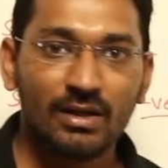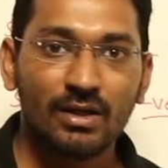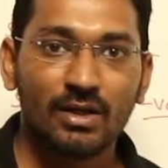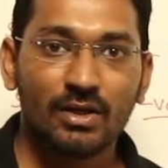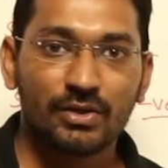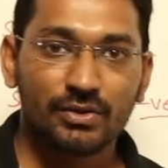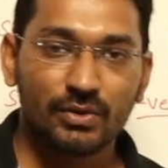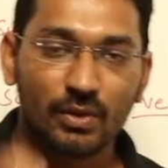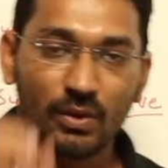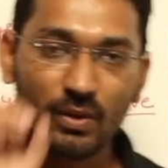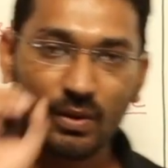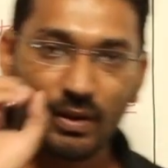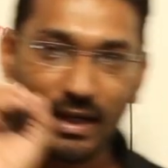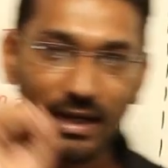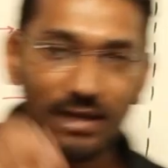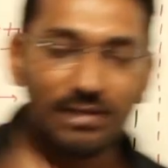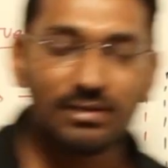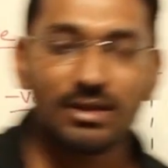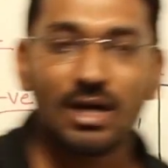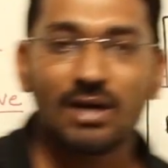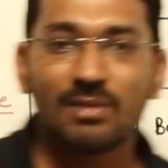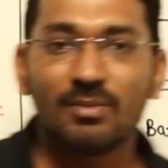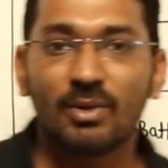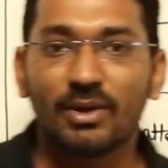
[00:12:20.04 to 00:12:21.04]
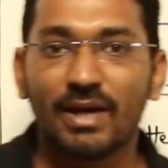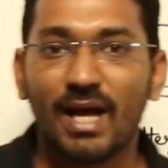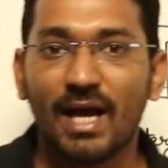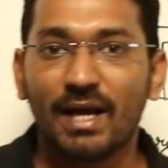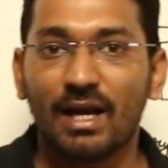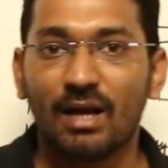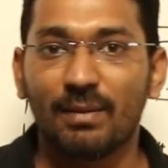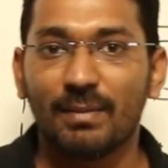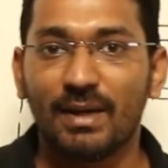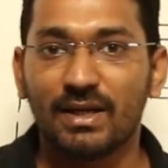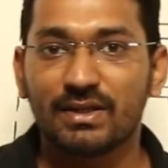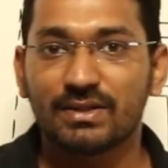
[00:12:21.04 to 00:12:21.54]
So in
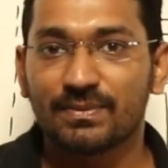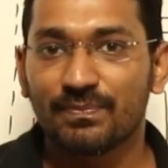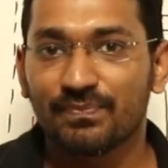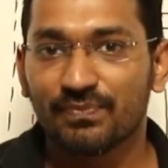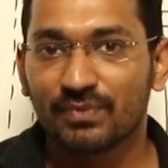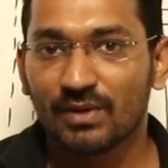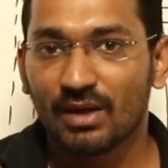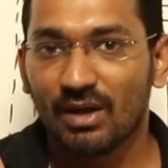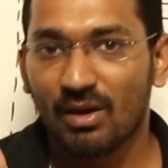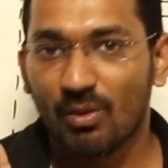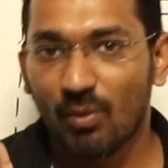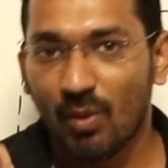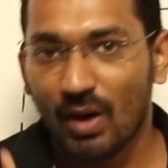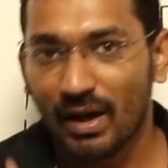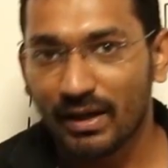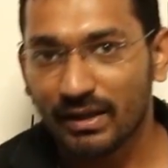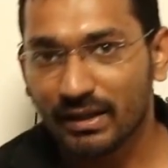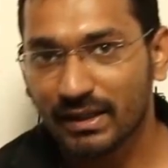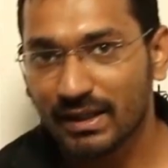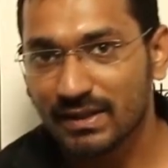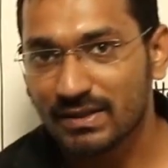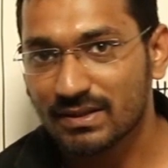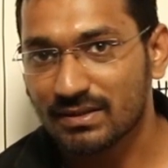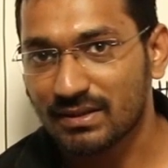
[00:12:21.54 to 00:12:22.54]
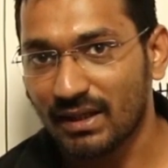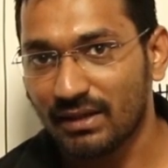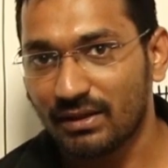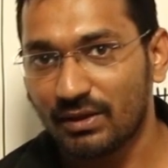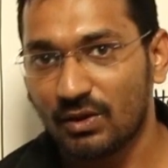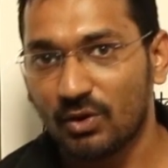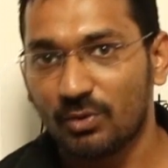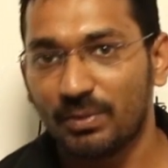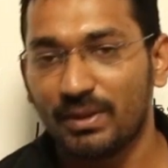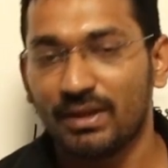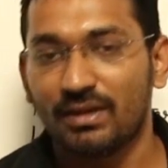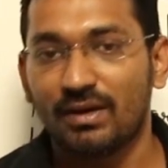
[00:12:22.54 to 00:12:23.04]
thermodynamics, work is said
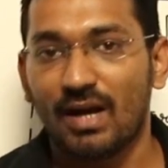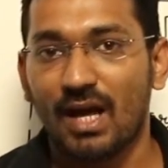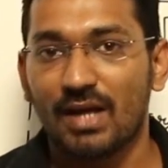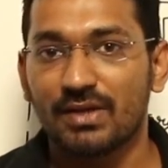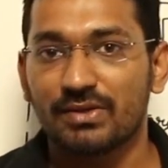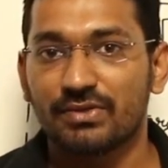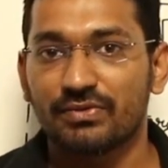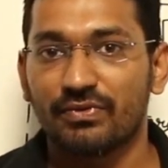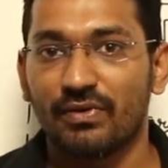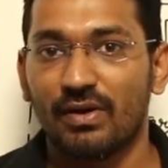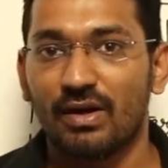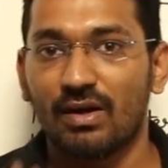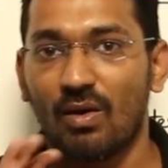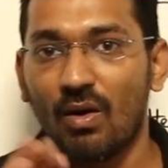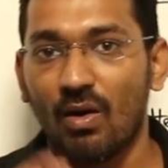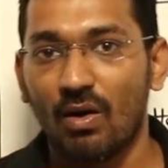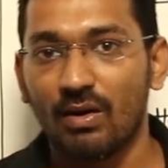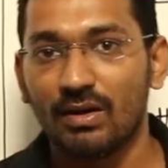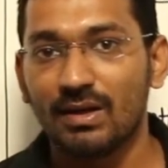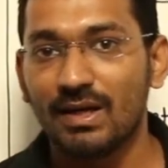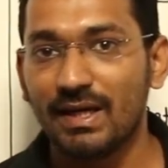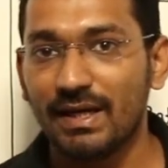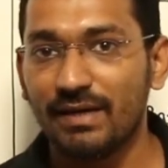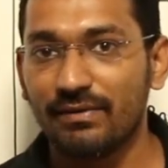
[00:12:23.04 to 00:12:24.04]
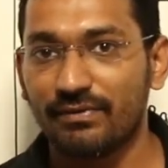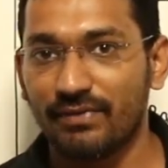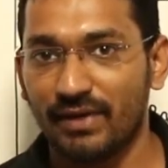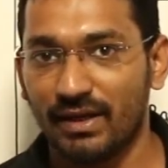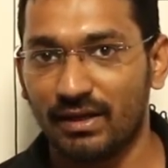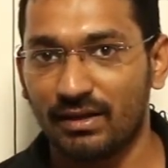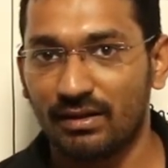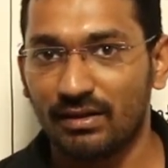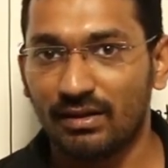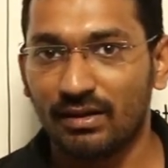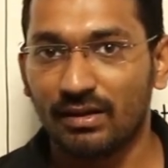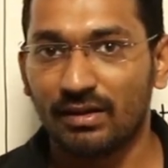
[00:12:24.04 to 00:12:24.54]
to be transferred only
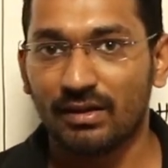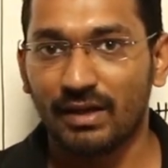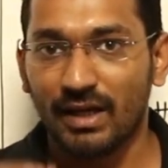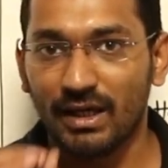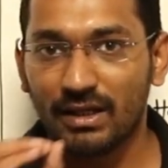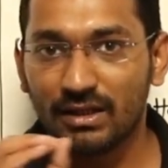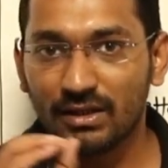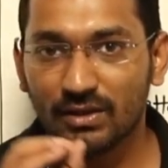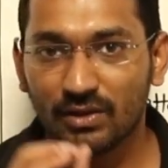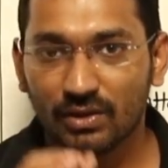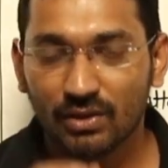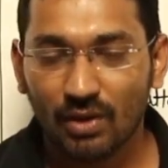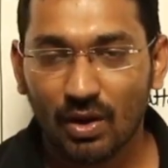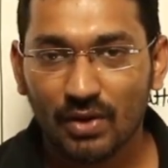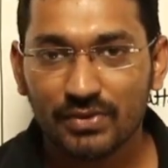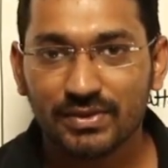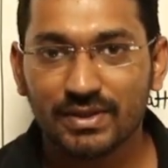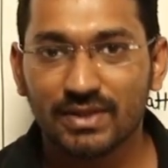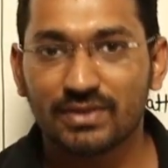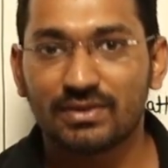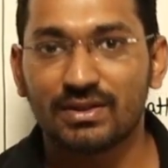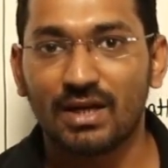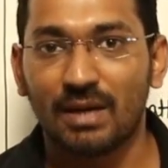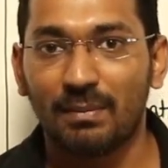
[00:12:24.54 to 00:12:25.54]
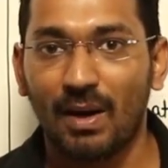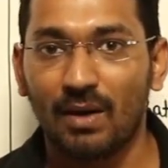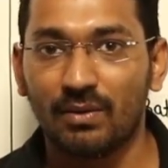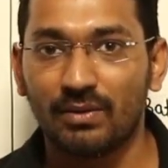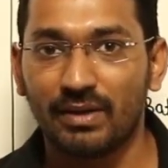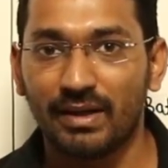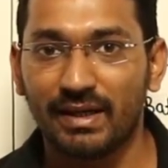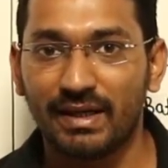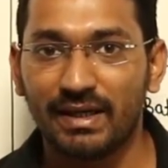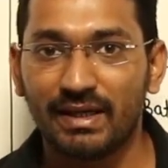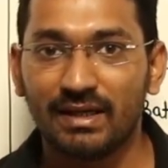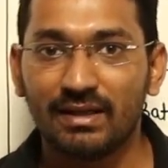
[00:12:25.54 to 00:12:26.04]
when it crosses the
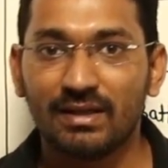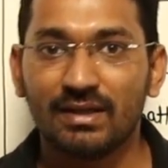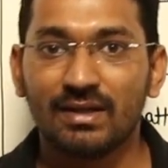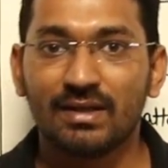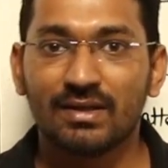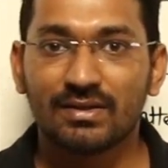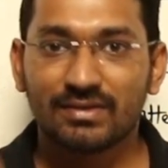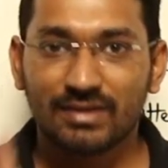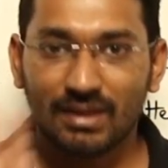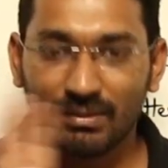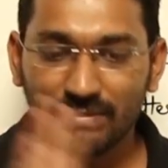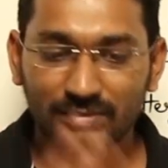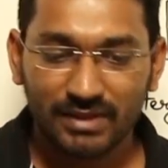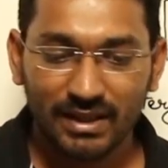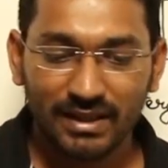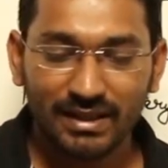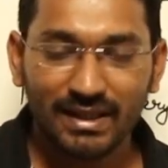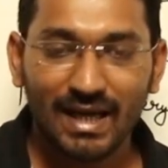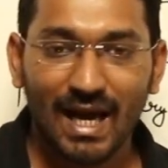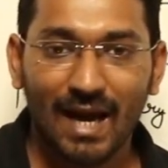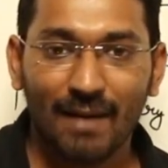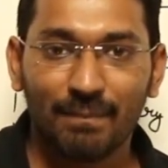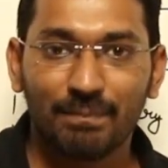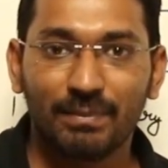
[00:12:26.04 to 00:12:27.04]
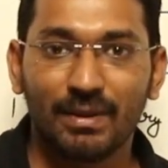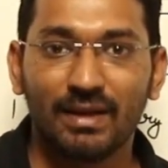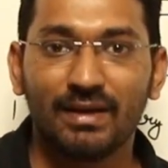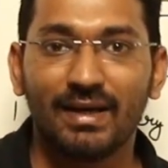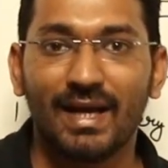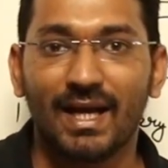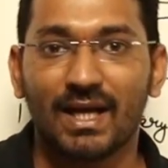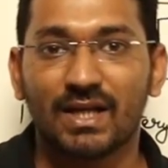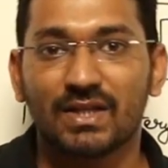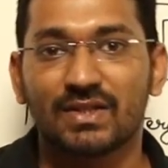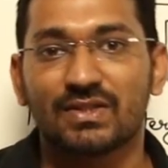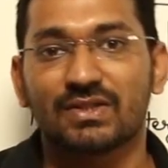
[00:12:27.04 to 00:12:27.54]
boundary. Something happened
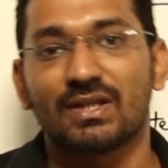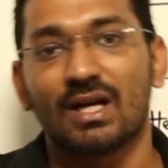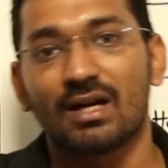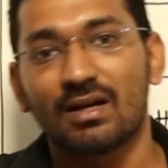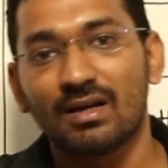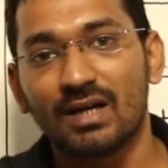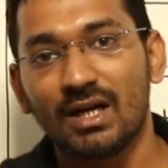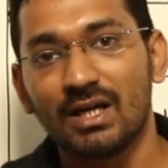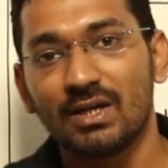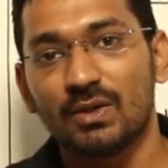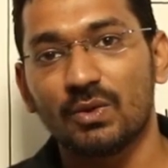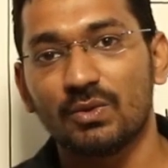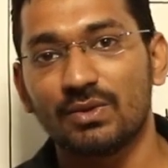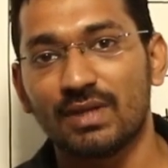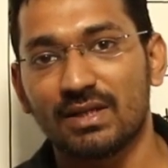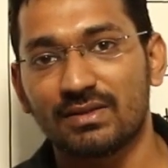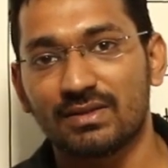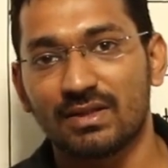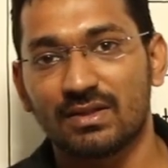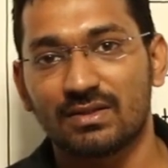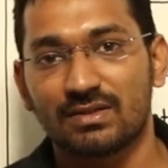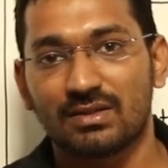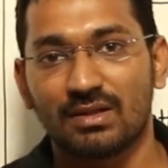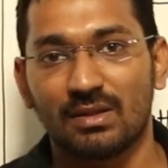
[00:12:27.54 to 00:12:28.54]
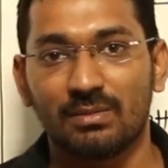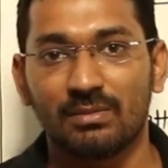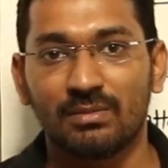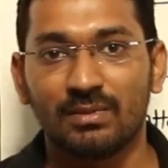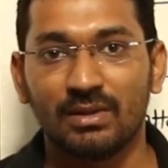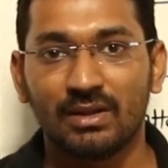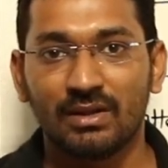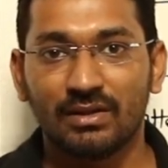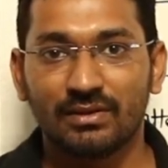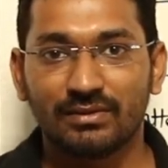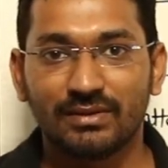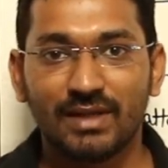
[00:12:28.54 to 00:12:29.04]
external to the system,
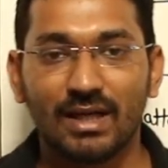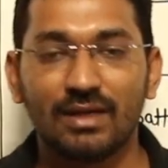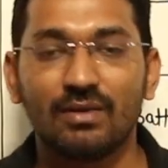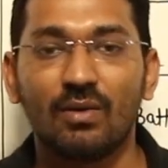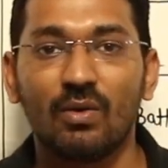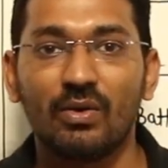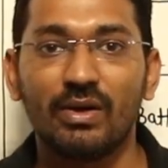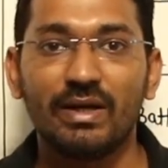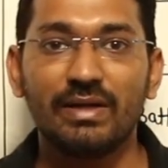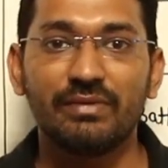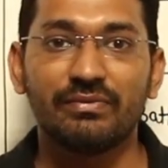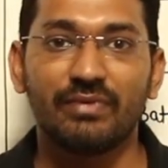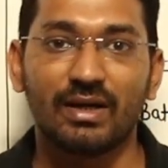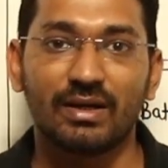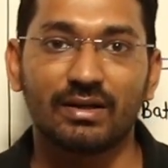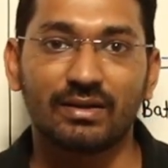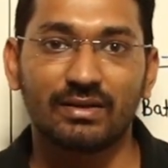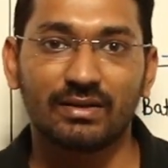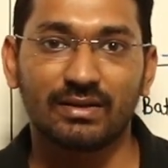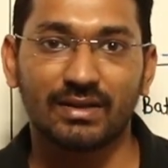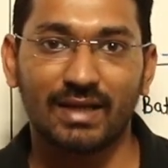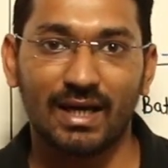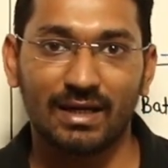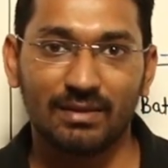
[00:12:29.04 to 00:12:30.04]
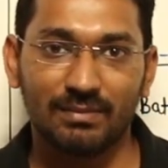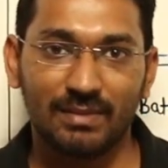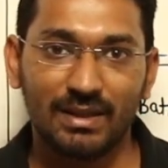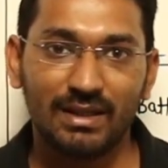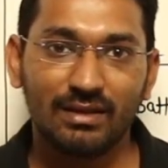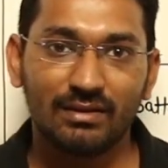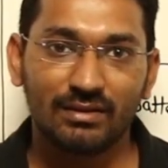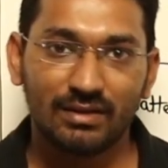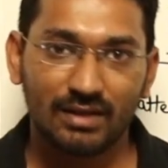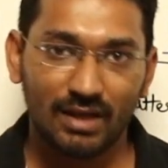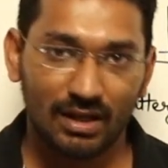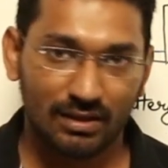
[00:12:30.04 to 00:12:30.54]
then only work can be
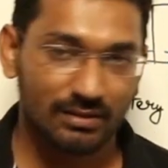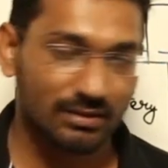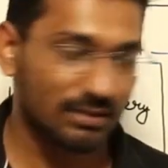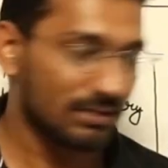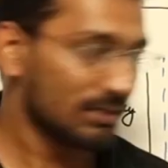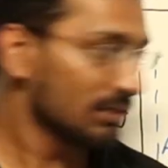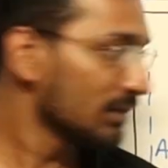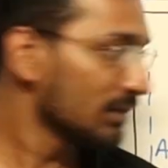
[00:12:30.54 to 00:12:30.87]
done.